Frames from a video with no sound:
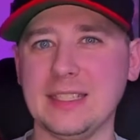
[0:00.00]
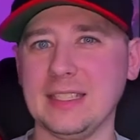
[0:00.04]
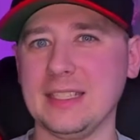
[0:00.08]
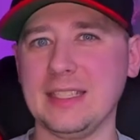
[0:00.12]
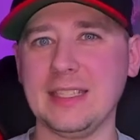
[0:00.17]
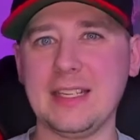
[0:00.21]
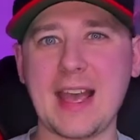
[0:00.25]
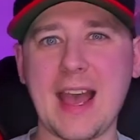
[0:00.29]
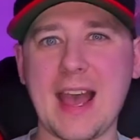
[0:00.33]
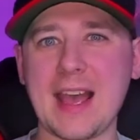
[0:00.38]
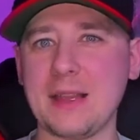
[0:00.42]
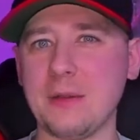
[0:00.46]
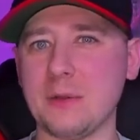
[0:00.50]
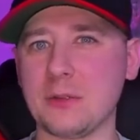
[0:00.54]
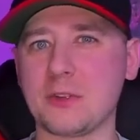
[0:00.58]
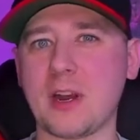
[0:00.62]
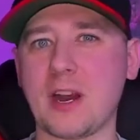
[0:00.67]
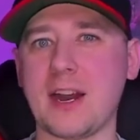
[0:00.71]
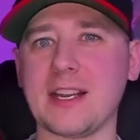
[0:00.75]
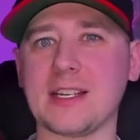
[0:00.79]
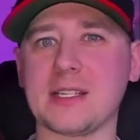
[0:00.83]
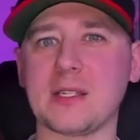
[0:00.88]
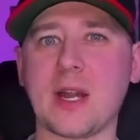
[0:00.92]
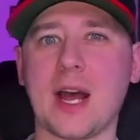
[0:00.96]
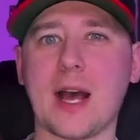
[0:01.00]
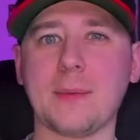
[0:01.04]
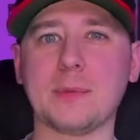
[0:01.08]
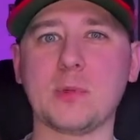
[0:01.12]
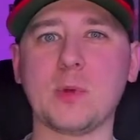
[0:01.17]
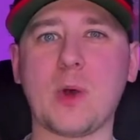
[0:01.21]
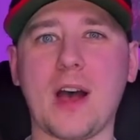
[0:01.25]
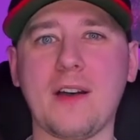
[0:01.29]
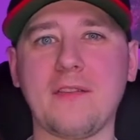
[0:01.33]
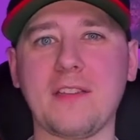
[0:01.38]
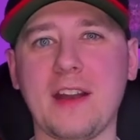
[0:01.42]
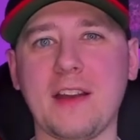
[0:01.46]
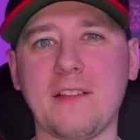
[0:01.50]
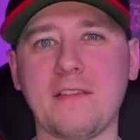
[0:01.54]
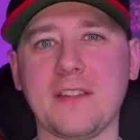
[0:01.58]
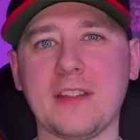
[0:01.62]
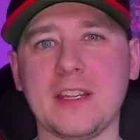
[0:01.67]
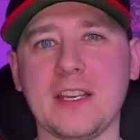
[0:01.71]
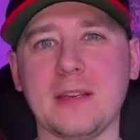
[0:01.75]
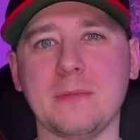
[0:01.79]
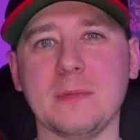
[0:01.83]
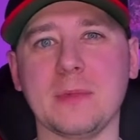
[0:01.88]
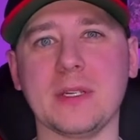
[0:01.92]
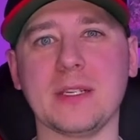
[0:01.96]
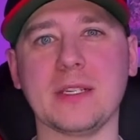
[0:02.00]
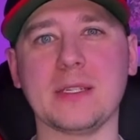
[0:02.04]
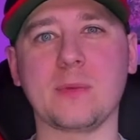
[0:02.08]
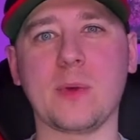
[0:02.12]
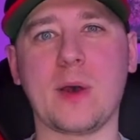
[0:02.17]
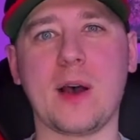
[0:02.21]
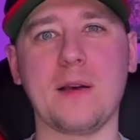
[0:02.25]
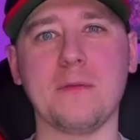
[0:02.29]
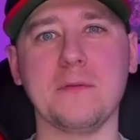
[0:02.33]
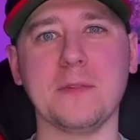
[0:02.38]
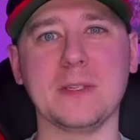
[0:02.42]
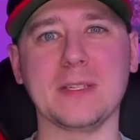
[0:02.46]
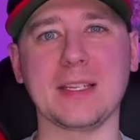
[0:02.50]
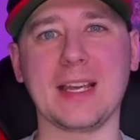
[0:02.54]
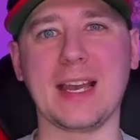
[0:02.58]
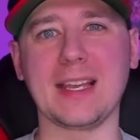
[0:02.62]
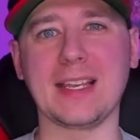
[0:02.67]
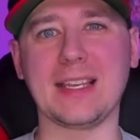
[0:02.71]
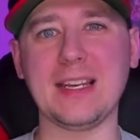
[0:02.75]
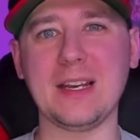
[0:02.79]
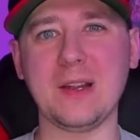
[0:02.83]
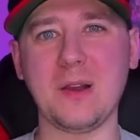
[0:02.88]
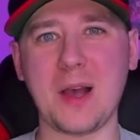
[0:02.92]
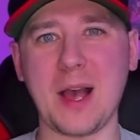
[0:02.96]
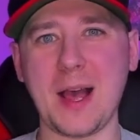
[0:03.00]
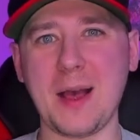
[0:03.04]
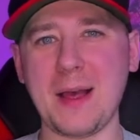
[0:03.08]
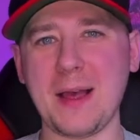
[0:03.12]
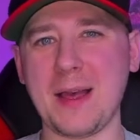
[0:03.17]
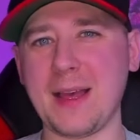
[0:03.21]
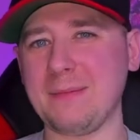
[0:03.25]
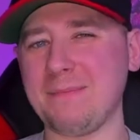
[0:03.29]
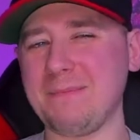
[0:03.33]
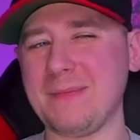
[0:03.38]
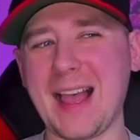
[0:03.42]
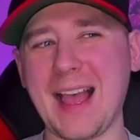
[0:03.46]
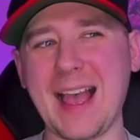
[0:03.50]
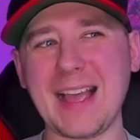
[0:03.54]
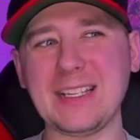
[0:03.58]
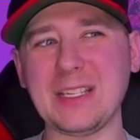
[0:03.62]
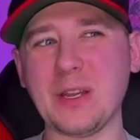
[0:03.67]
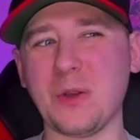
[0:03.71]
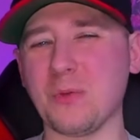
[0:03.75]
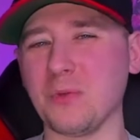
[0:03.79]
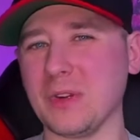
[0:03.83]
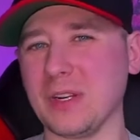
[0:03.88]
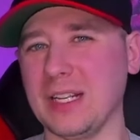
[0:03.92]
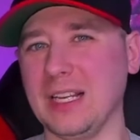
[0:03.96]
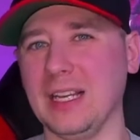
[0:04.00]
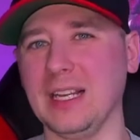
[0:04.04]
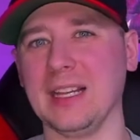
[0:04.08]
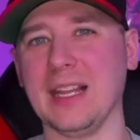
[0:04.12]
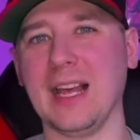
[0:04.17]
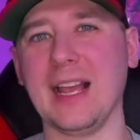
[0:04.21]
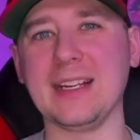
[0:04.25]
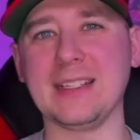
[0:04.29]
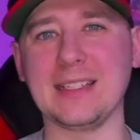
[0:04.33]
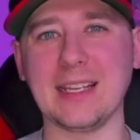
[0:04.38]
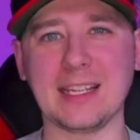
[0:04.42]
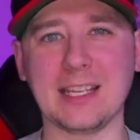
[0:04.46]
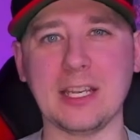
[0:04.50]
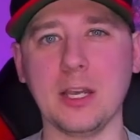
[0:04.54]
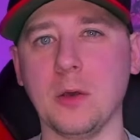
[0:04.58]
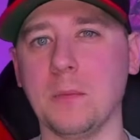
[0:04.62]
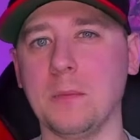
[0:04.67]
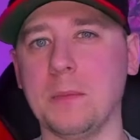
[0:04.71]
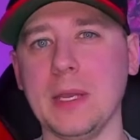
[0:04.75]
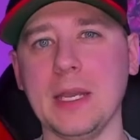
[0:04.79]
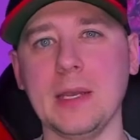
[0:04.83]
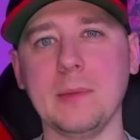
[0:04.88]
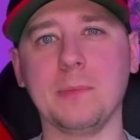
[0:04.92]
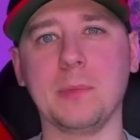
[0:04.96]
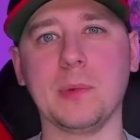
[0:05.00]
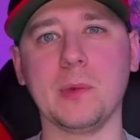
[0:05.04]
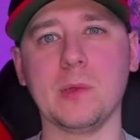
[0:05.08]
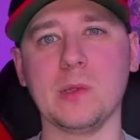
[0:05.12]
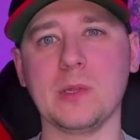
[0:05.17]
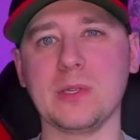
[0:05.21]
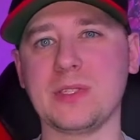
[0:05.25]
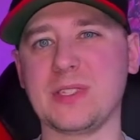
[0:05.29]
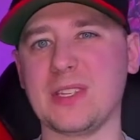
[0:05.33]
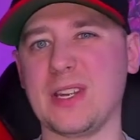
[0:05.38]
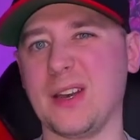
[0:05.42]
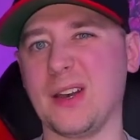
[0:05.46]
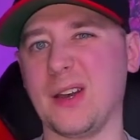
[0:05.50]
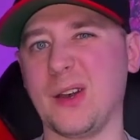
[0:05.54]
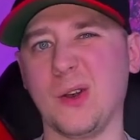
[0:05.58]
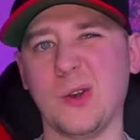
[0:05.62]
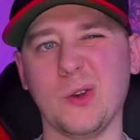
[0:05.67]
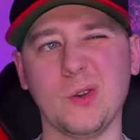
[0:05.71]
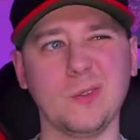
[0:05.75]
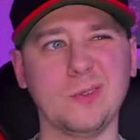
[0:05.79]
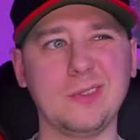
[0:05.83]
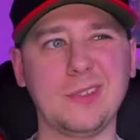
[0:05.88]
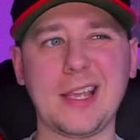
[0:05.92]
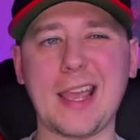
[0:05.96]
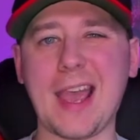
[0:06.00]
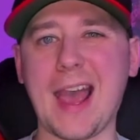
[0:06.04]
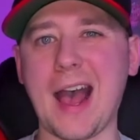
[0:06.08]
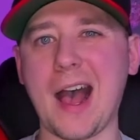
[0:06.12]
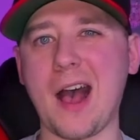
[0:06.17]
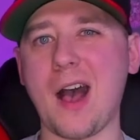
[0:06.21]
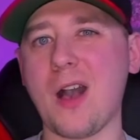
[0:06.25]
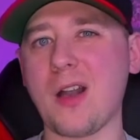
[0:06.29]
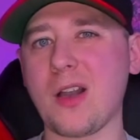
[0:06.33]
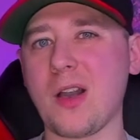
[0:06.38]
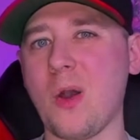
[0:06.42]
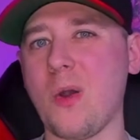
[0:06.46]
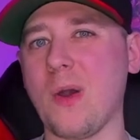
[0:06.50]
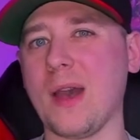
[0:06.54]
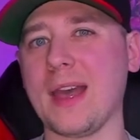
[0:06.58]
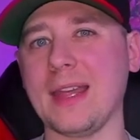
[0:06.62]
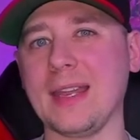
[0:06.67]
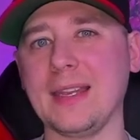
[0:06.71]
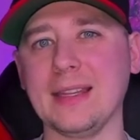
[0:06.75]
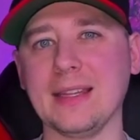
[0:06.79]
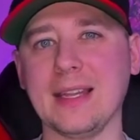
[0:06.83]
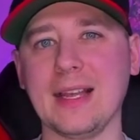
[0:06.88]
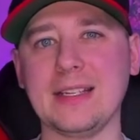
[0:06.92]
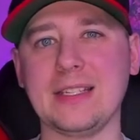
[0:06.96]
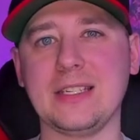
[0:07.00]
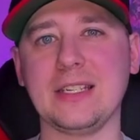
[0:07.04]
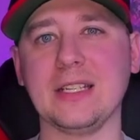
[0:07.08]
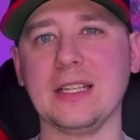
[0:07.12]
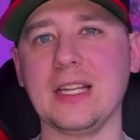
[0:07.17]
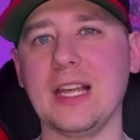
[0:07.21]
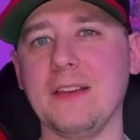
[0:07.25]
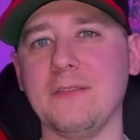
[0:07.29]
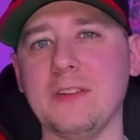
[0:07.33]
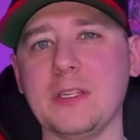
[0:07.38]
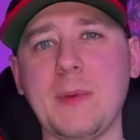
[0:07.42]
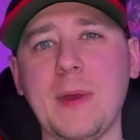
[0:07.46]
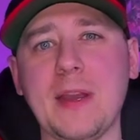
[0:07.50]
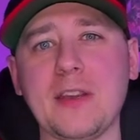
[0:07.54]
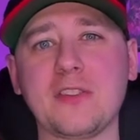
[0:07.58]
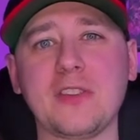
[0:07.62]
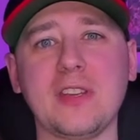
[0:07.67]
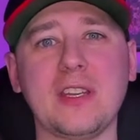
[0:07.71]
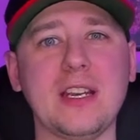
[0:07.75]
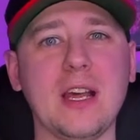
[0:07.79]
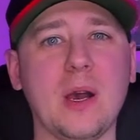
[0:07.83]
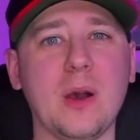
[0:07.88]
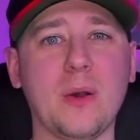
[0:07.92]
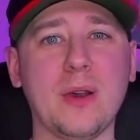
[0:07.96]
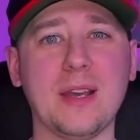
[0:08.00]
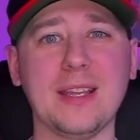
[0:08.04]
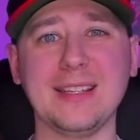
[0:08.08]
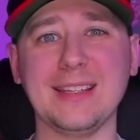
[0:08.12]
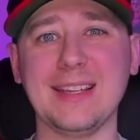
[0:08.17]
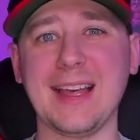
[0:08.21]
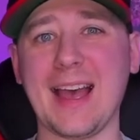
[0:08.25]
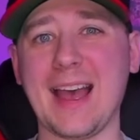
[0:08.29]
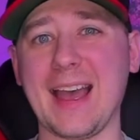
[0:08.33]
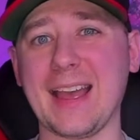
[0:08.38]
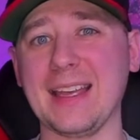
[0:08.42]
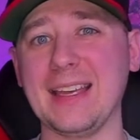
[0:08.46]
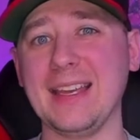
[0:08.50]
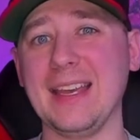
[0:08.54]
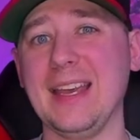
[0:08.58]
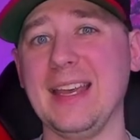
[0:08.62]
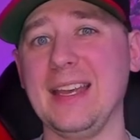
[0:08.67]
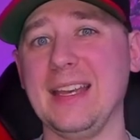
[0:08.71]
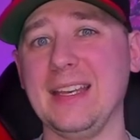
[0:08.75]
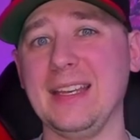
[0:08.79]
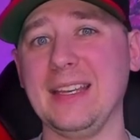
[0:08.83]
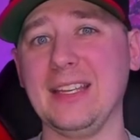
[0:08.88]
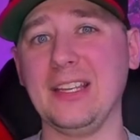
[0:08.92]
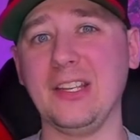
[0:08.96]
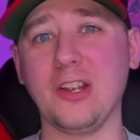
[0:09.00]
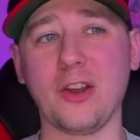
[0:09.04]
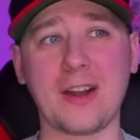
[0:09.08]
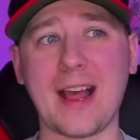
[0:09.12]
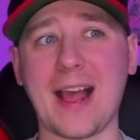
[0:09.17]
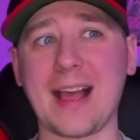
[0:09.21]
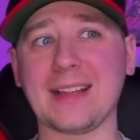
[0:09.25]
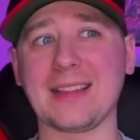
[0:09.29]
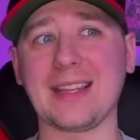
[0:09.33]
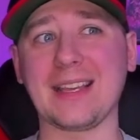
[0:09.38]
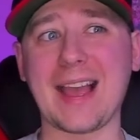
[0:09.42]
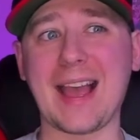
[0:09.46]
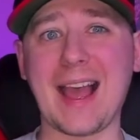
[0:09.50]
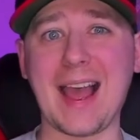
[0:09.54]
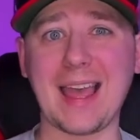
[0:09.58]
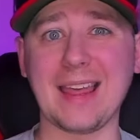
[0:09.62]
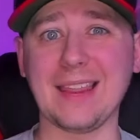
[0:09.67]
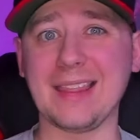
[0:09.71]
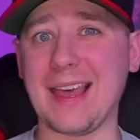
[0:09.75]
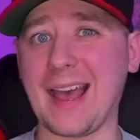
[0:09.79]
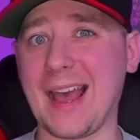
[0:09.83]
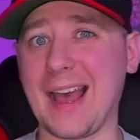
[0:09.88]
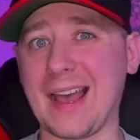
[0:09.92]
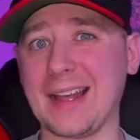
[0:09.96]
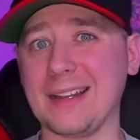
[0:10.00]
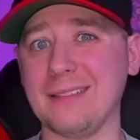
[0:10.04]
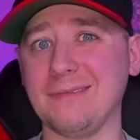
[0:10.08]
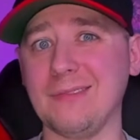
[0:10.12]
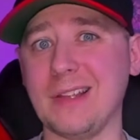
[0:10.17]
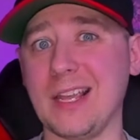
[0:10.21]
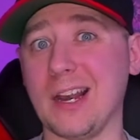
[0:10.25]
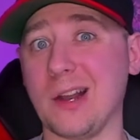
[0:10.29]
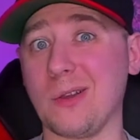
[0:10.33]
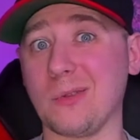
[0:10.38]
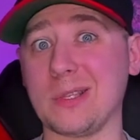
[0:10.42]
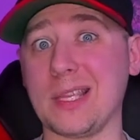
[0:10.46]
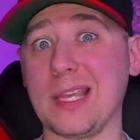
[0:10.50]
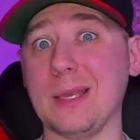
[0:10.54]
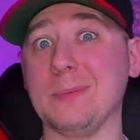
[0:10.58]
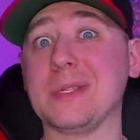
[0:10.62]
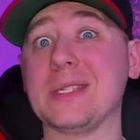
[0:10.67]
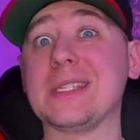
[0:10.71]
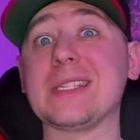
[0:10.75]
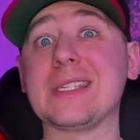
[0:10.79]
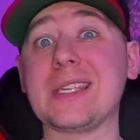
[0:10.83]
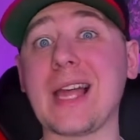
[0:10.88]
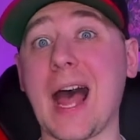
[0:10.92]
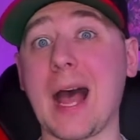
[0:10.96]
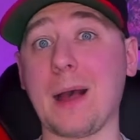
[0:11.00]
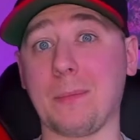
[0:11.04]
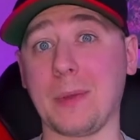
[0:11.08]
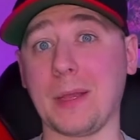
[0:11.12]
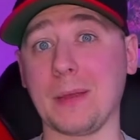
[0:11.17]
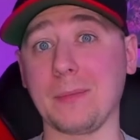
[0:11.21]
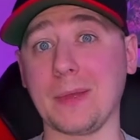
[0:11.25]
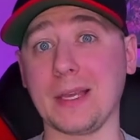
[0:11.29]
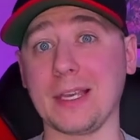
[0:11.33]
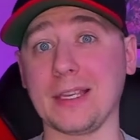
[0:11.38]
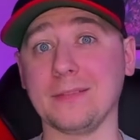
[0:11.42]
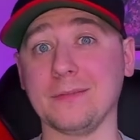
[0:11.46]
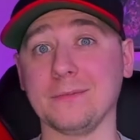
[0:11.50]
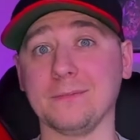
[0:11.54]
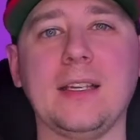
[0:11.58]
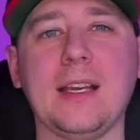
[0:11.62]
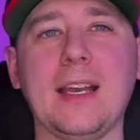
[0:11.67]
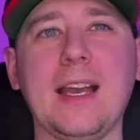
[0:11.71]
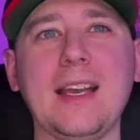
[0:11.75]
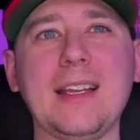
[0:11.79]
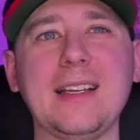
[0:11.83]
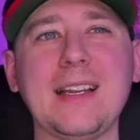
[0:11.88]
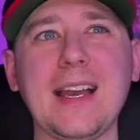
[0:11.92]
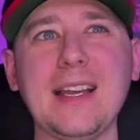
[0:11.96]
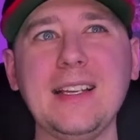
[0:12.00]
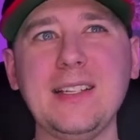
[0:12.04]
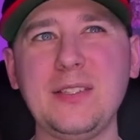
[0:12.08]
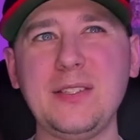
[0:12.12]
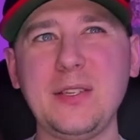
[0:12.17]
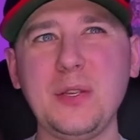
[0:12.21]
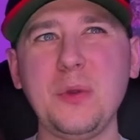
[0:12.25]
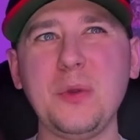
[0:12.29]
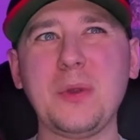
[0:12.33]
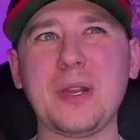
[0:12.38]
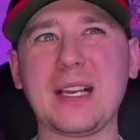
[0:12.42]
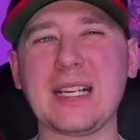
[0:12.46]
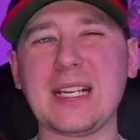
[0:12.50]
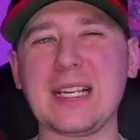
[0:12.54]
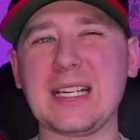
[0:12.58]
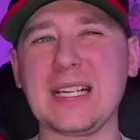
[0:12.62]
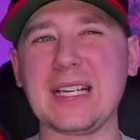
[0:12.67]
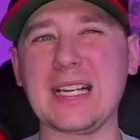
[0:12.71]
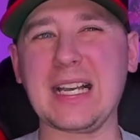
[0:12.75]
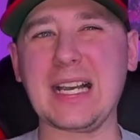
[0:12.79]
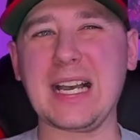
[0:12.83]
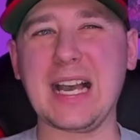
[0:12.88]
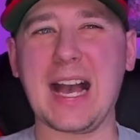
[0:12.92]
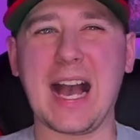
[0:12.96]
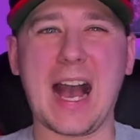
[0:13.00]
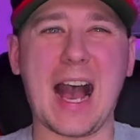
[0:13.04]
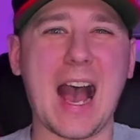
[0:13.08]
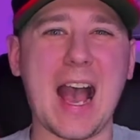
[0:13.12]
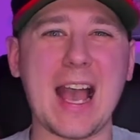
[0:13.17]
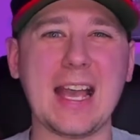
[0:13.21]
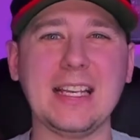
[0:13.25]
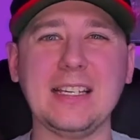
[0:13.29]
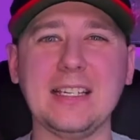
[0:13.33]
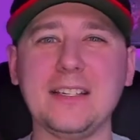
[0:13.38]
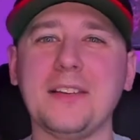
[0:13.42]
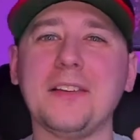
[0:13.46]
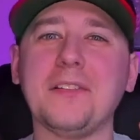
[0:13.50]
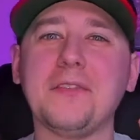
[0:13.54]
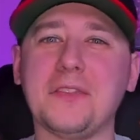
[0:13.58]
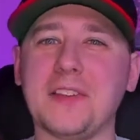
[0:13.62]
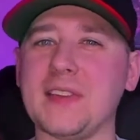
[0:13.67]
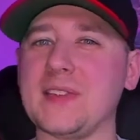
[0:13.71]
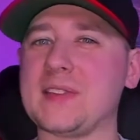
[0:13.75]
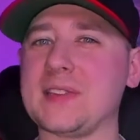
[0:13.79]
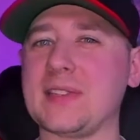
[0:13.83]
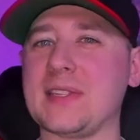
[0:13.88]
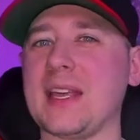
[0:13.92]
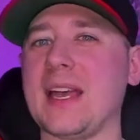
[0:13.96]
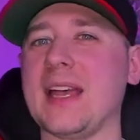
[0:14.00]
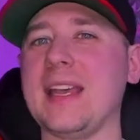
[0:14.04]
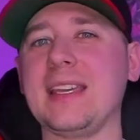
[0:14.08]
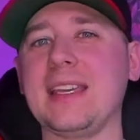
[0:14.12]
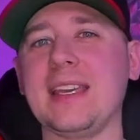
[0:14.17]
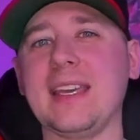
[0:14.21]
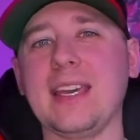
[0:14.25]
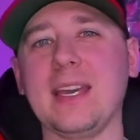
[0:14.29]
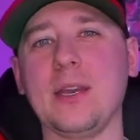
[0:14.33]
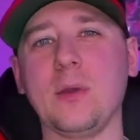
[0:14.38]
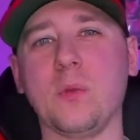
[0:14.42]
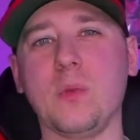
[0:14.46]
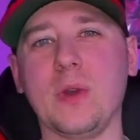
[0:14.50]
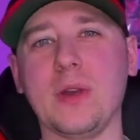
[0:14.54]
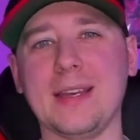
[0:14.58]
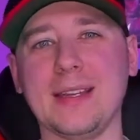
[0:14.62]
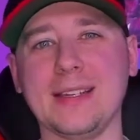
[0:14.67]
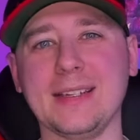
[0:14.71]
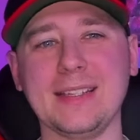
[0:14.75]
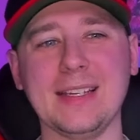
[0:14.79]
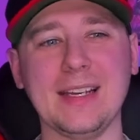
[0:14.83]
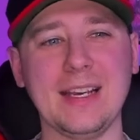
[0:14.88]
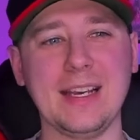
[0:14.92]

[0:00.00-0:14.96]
yeah, he was trying to stop Suave and everything, but Suave was like, you know, I, I don't really like to kill people, so yeah, I'll go ahead and let you live, especially knowing that you're not the guy that, you know, keeps stopping me. And I do kind of dislike it when